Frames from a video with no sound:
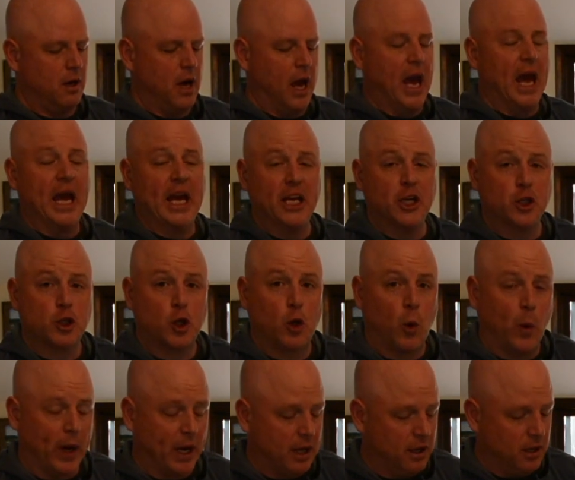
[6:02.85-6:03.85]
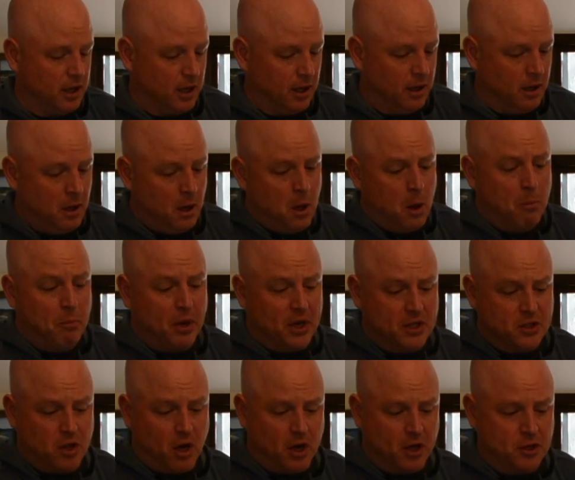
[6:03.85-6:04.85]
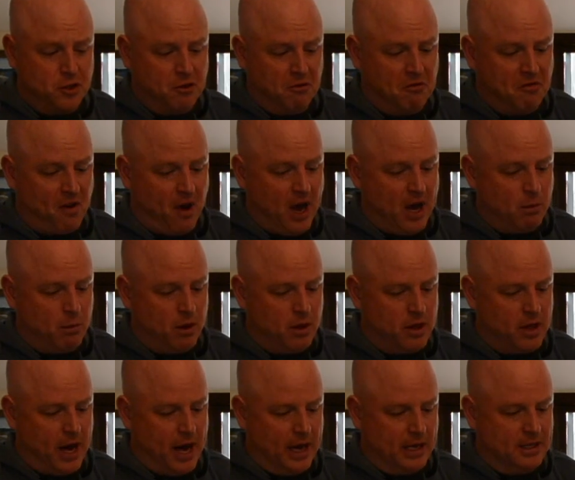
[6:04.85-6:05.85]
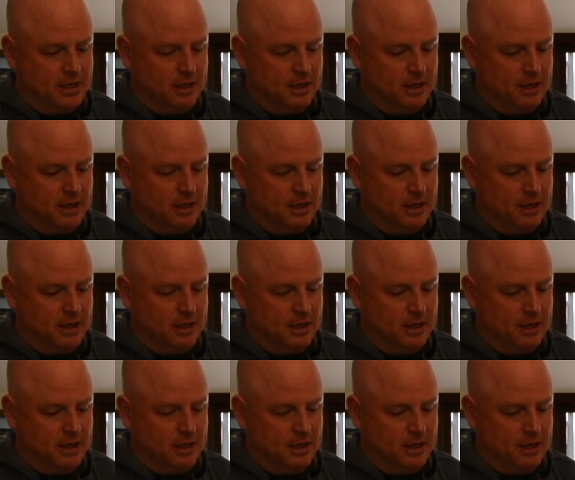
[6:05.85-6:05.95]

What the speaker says: age quickly, but as long as you're fine with that,